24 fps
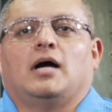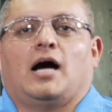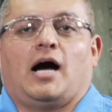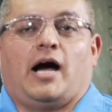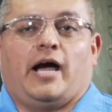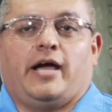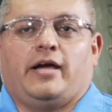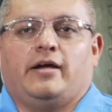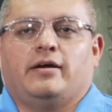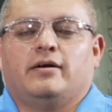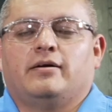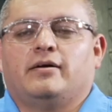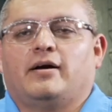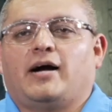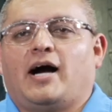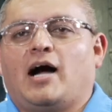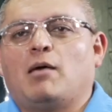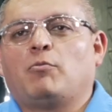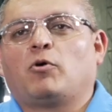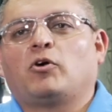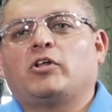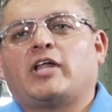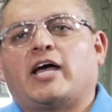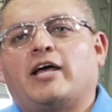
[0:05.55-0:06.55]
Hi,
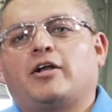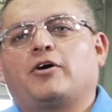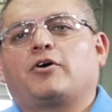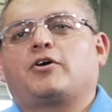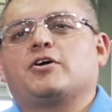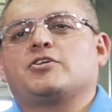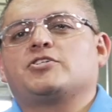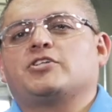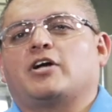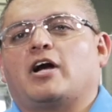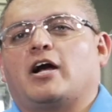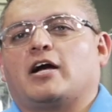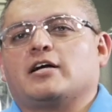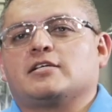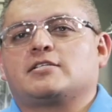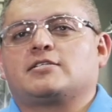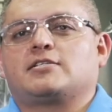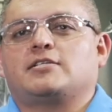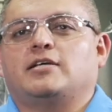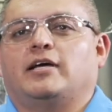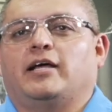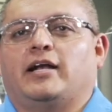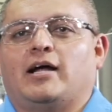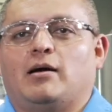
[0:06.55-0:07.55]
I'm Orlando
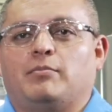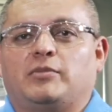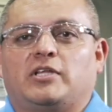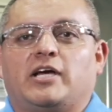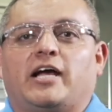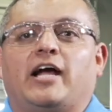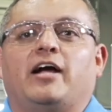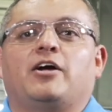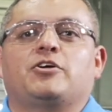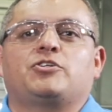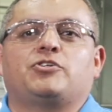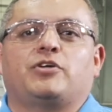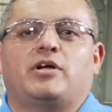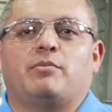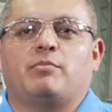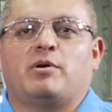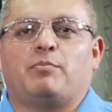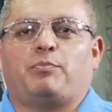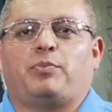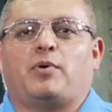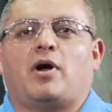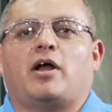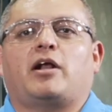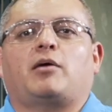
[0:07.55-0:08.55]
Contreras, and I'm the Air
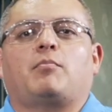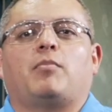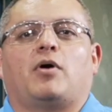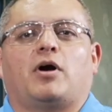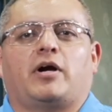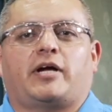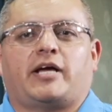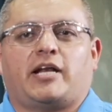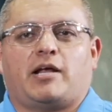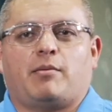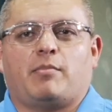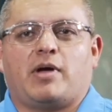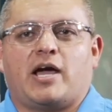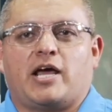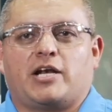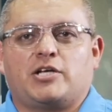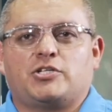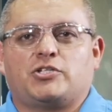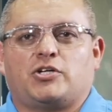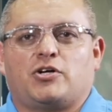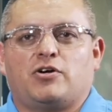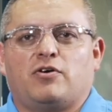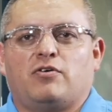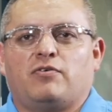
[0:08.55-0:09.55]
Treatment Product Marketing
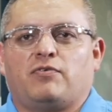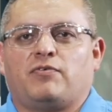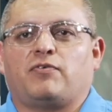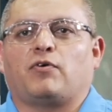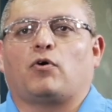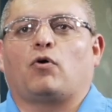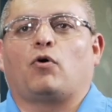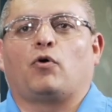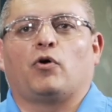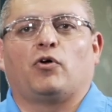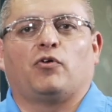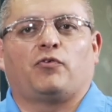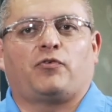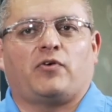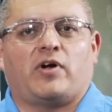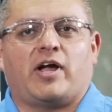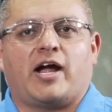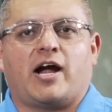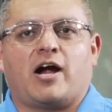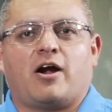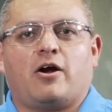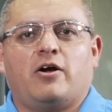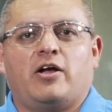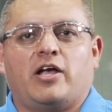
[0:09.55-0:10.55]
Manager for Oil
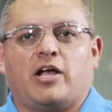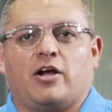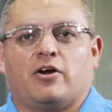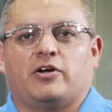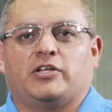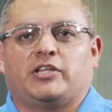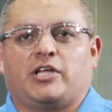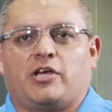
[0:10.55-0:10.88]
Free Air here in